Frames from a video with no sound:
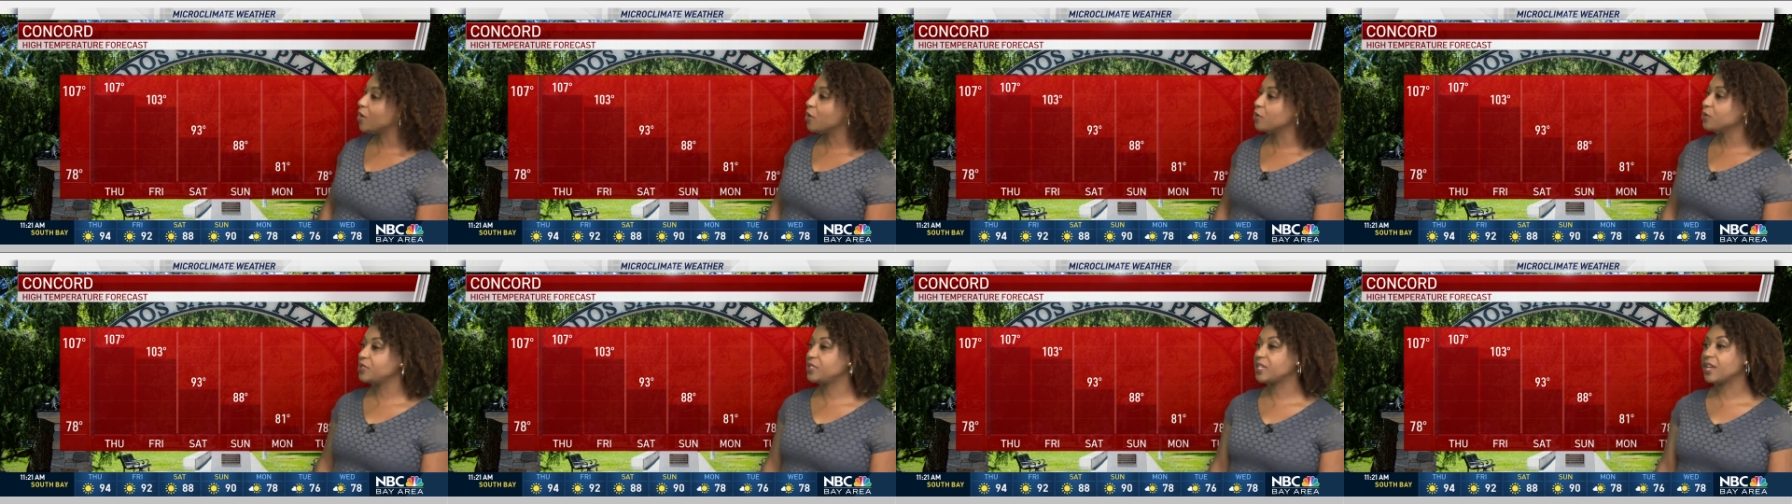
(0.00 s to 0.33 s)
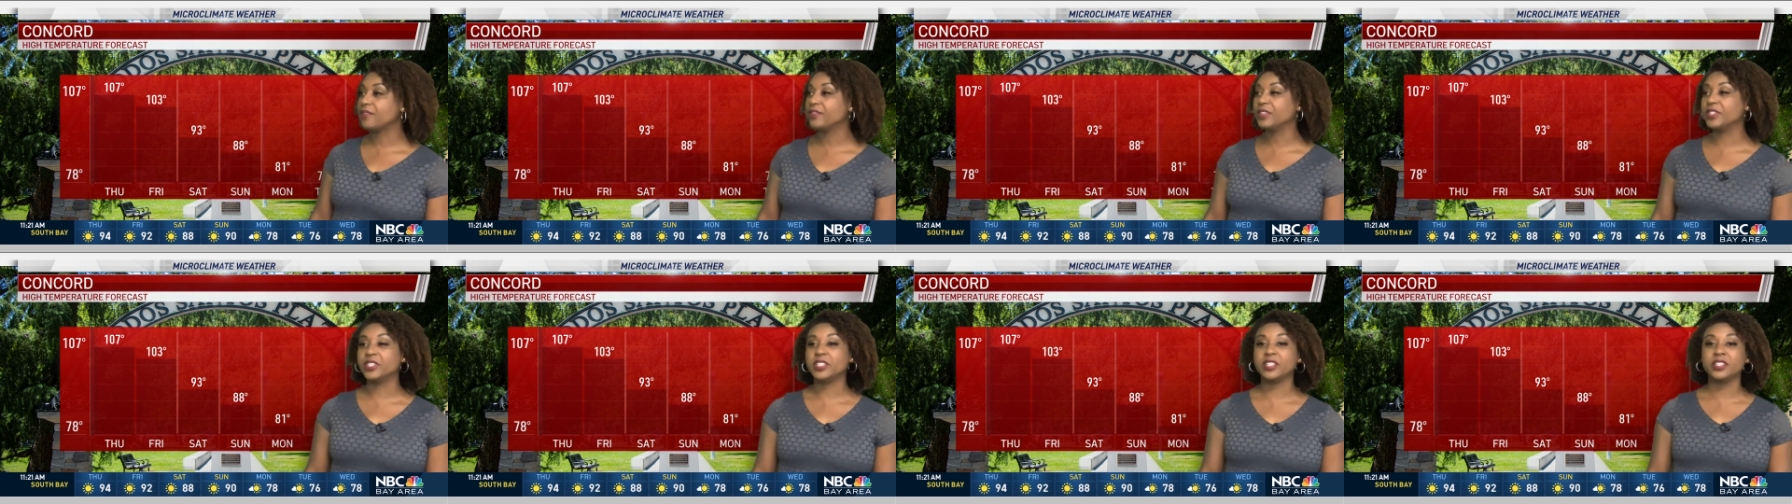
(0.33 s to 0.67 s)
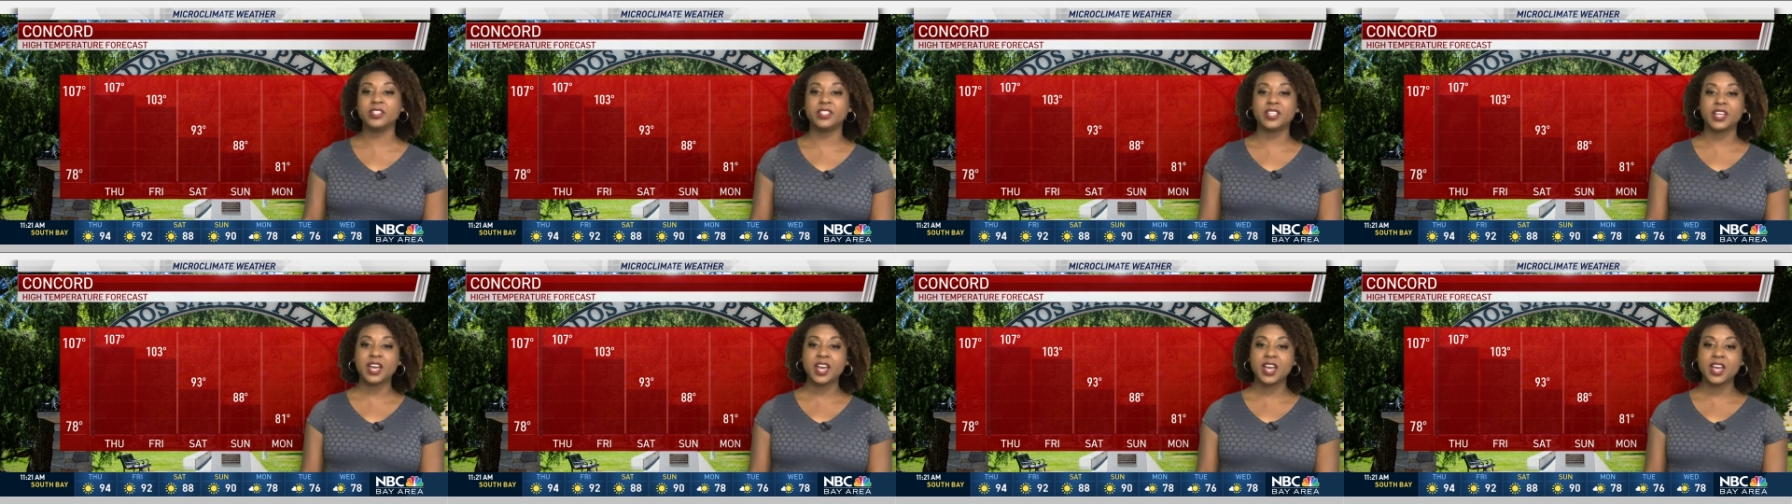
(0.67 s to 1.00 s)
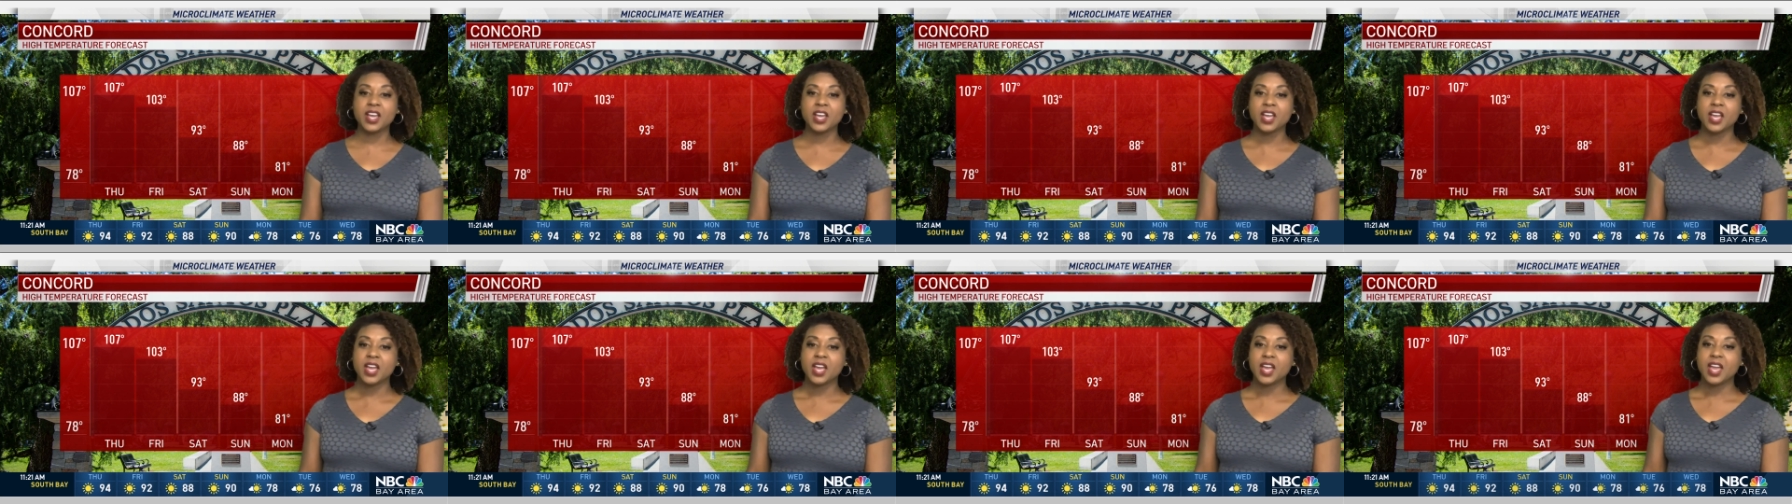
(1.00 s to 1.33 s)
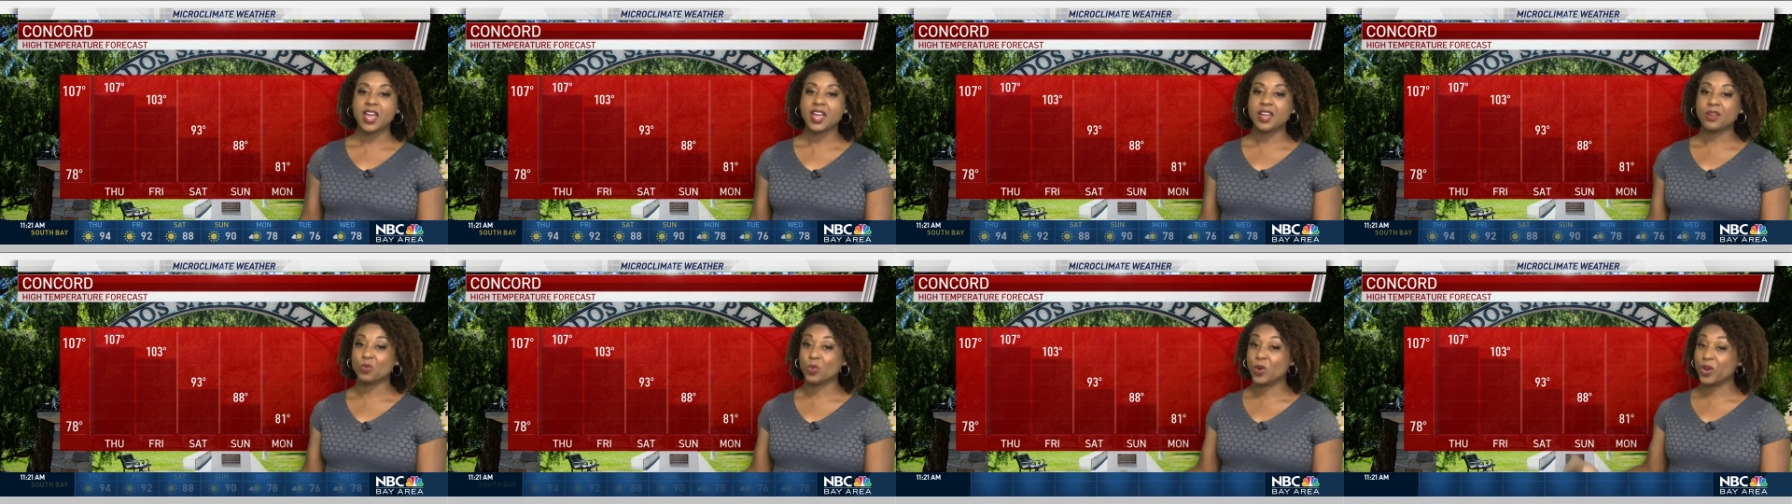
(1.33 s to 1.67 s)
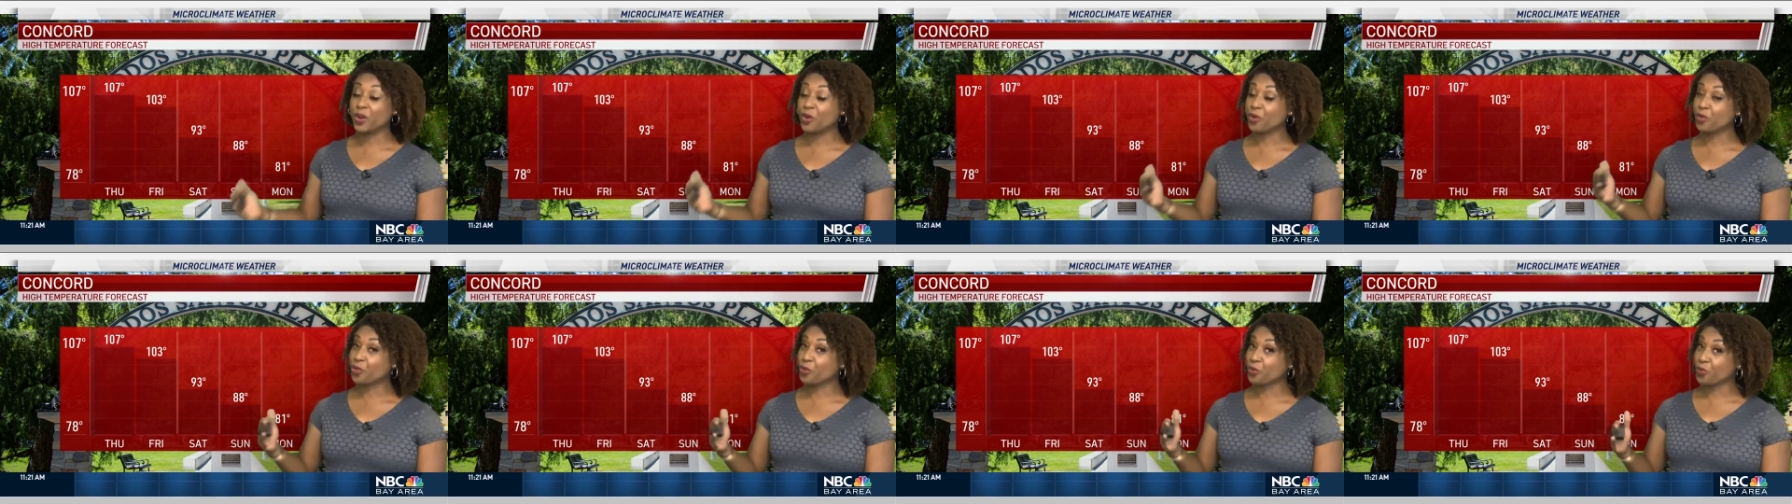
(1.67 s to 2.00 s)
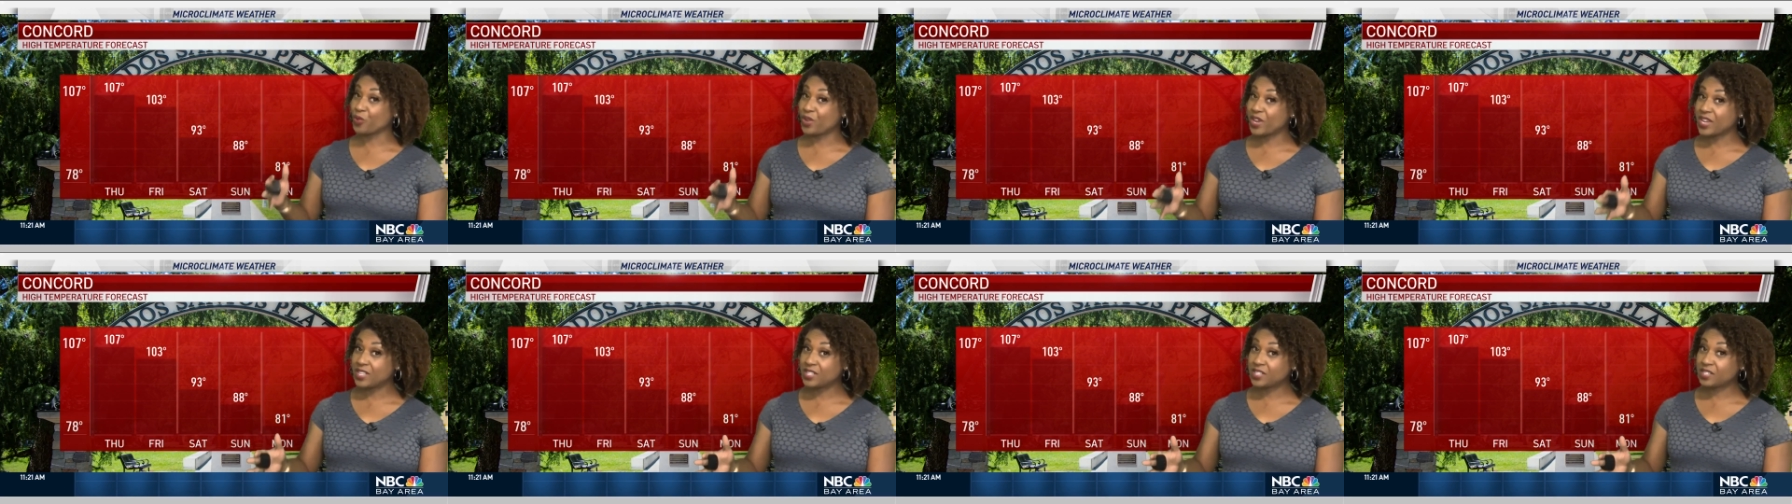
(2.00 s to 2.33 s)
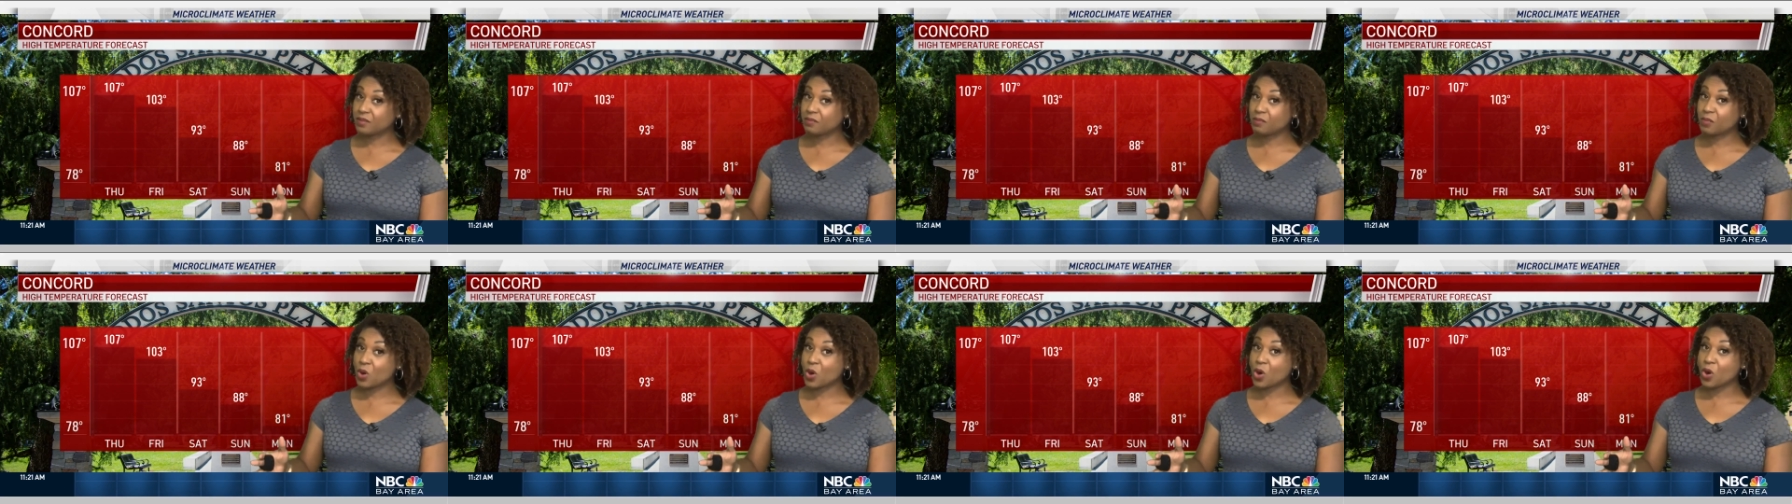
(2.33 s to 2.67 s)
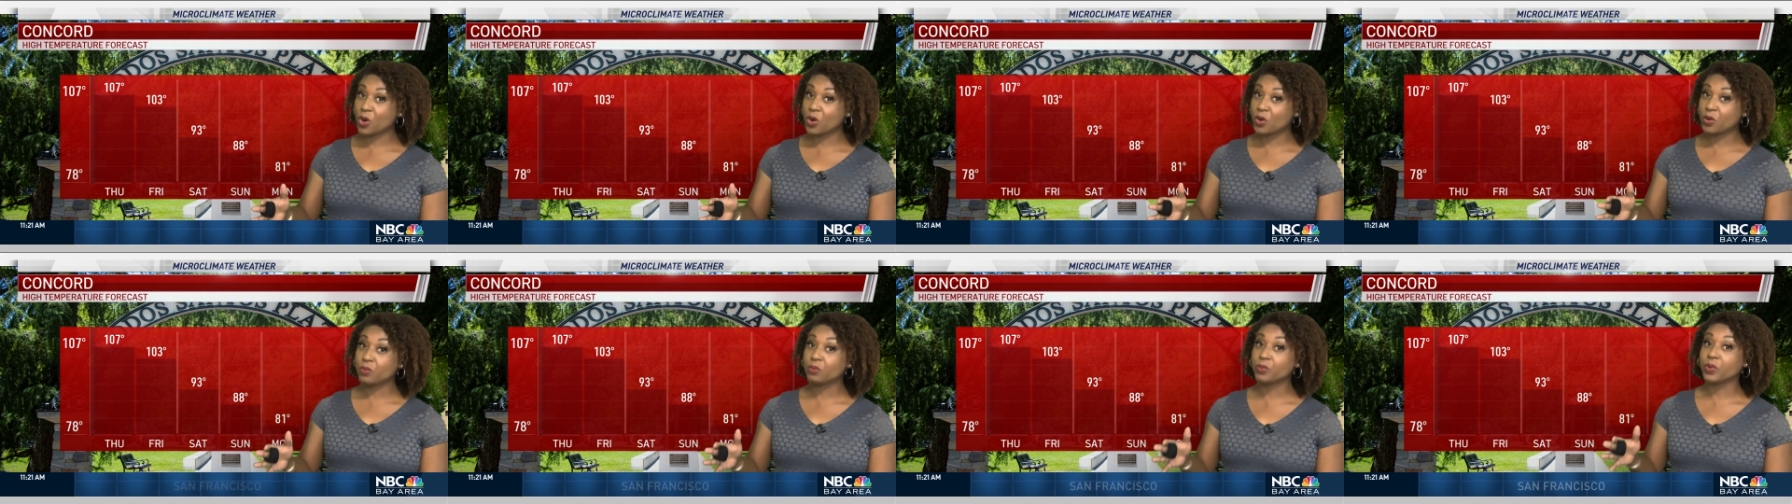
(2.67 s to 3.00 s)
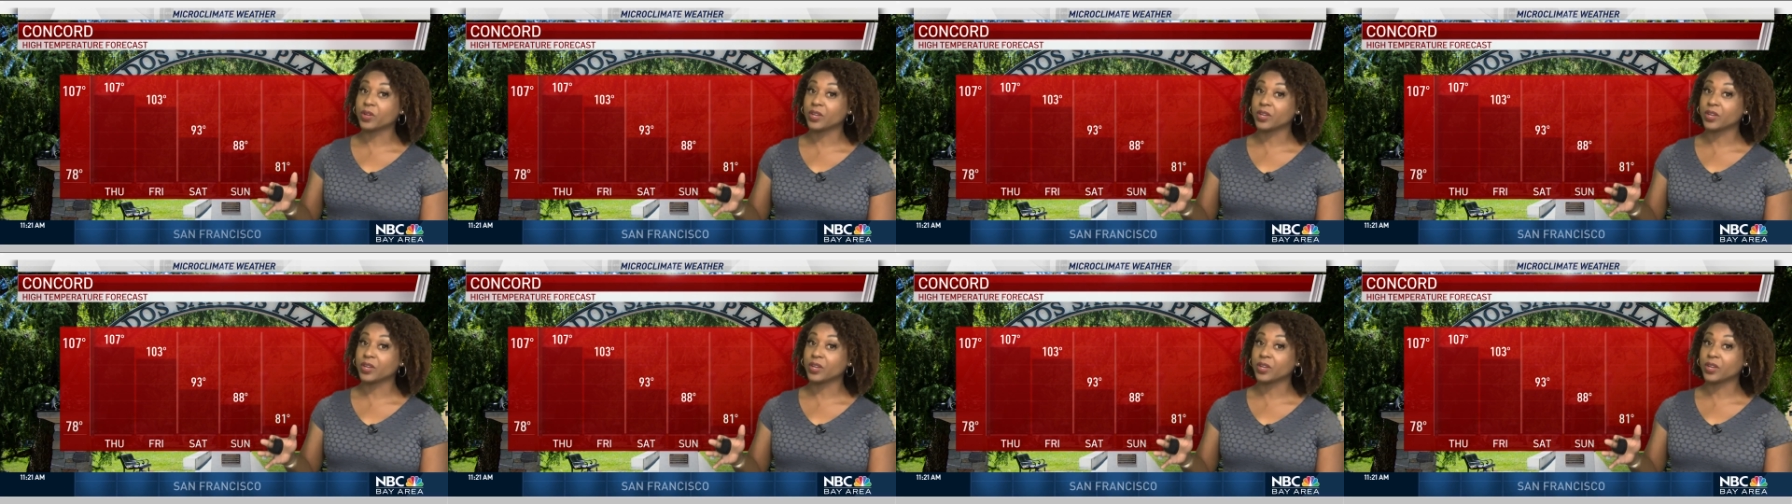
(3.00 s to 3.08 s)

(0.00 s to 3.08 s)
one oh seven today and one oh three tomorrow,